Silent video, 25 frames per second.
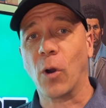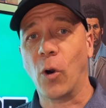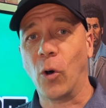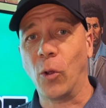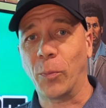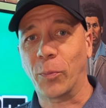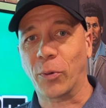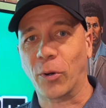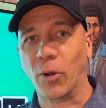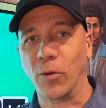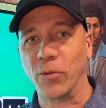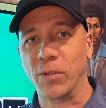
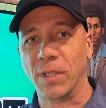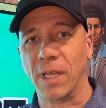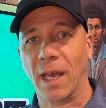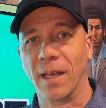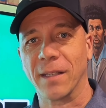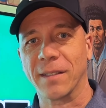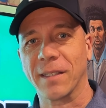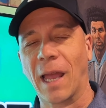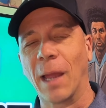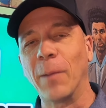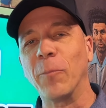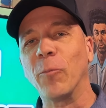whole
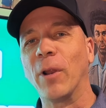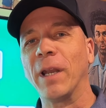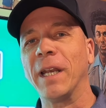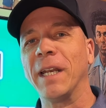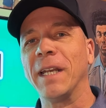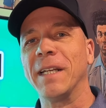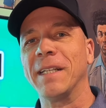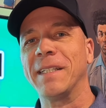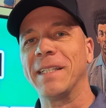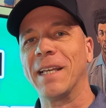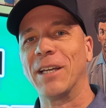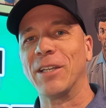process, I'm ready
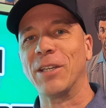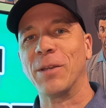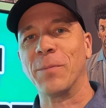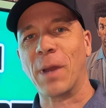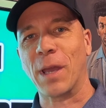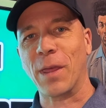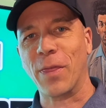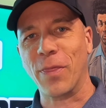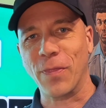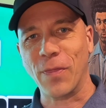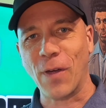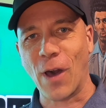to tell you
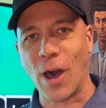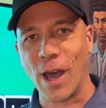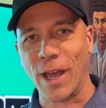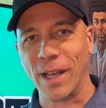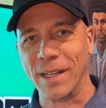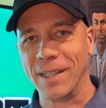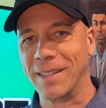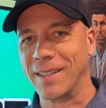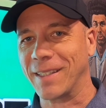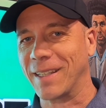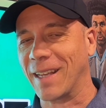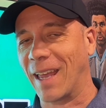my
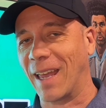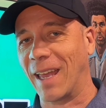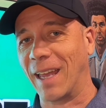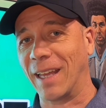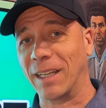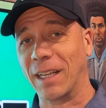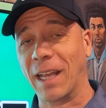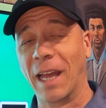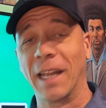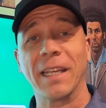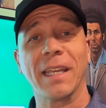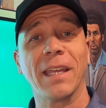thoughts
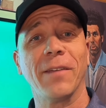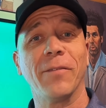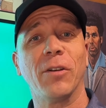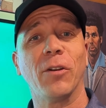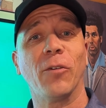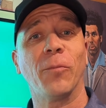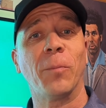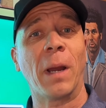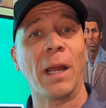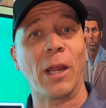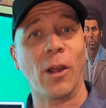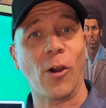and kind of give
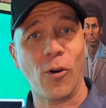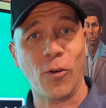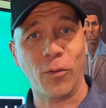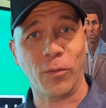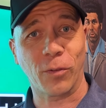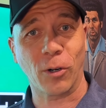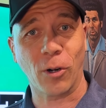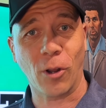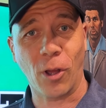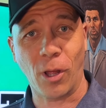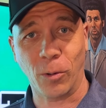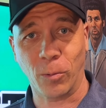it my
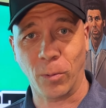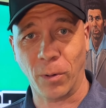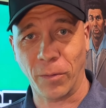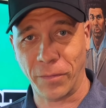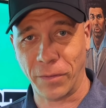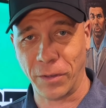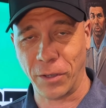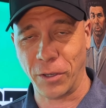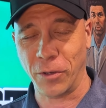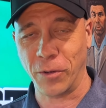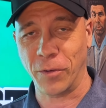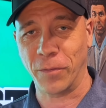overall
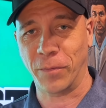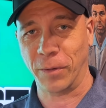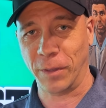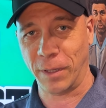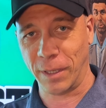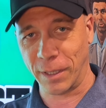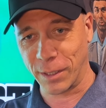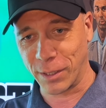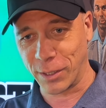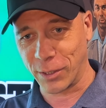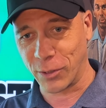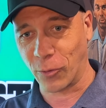review for
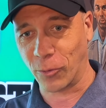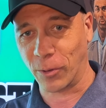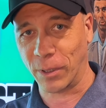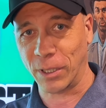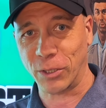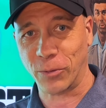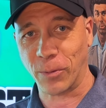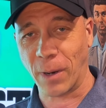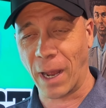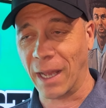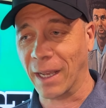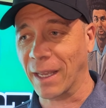this
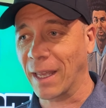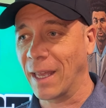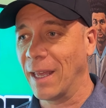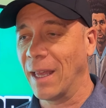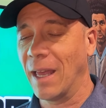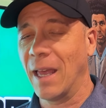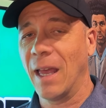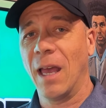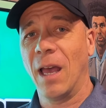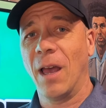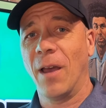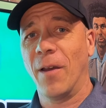storage rack.
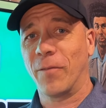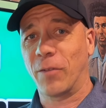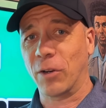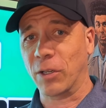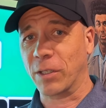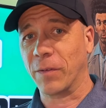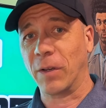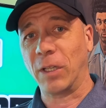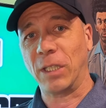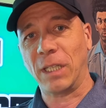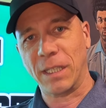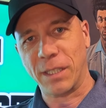
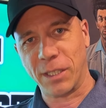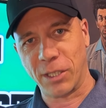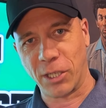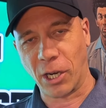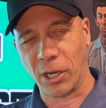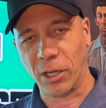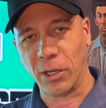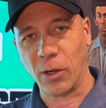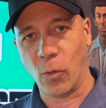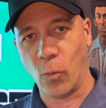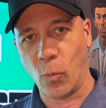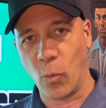First of all, let's
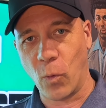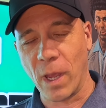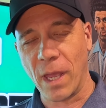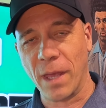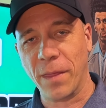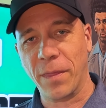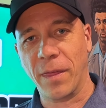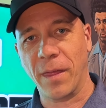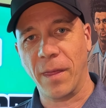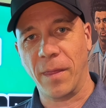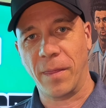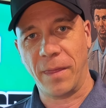start
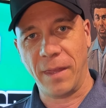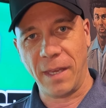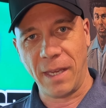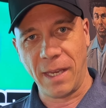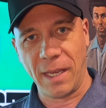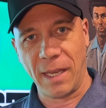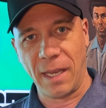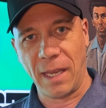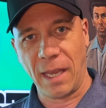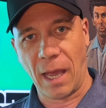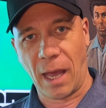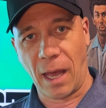with
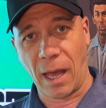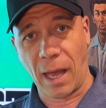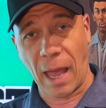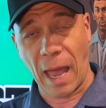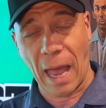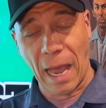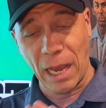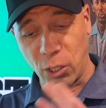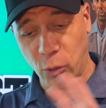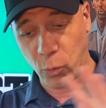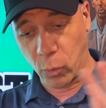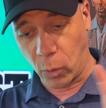the
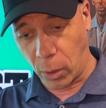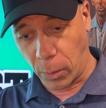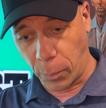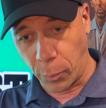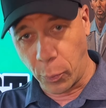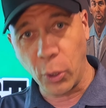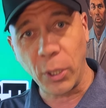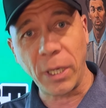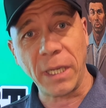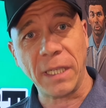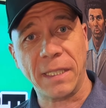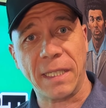actual
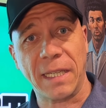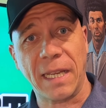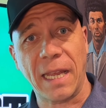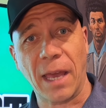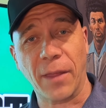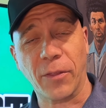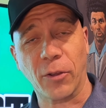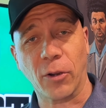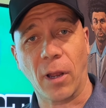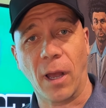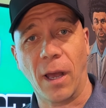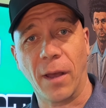putting
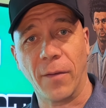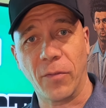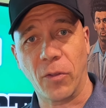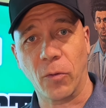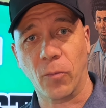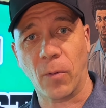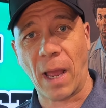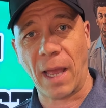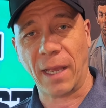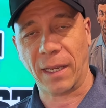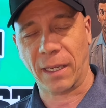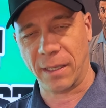together of the
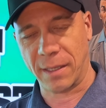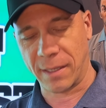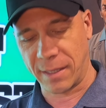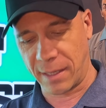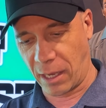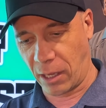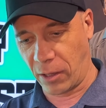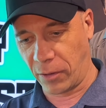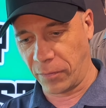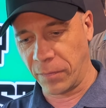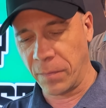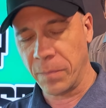rack
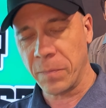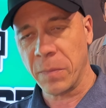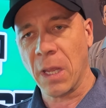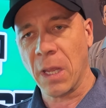itself.